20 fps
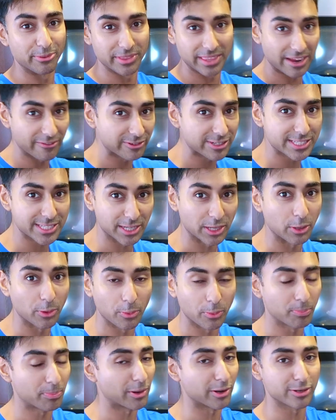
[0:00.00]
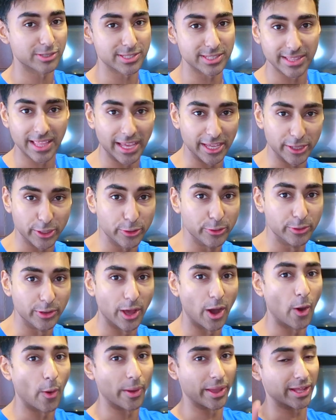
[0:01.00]
with every single person that you
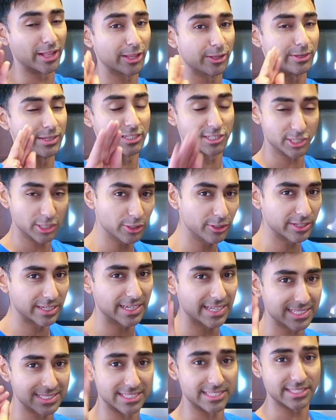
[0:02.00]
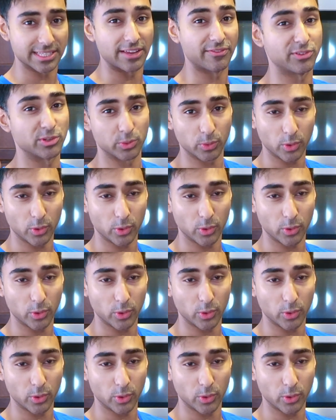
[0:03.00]
know, including children, because it's safe to